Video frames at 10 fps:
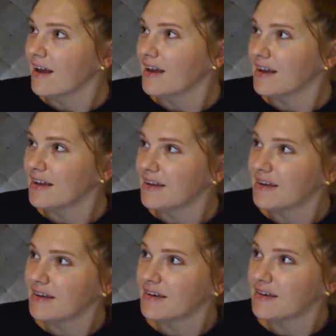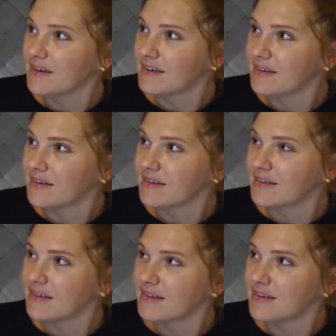
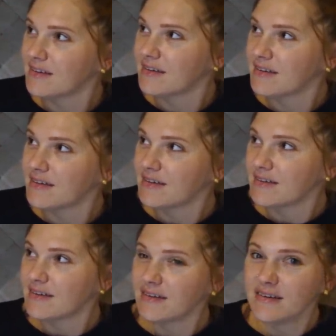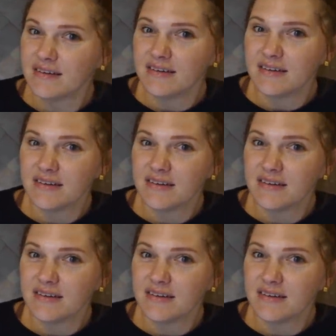[no speech]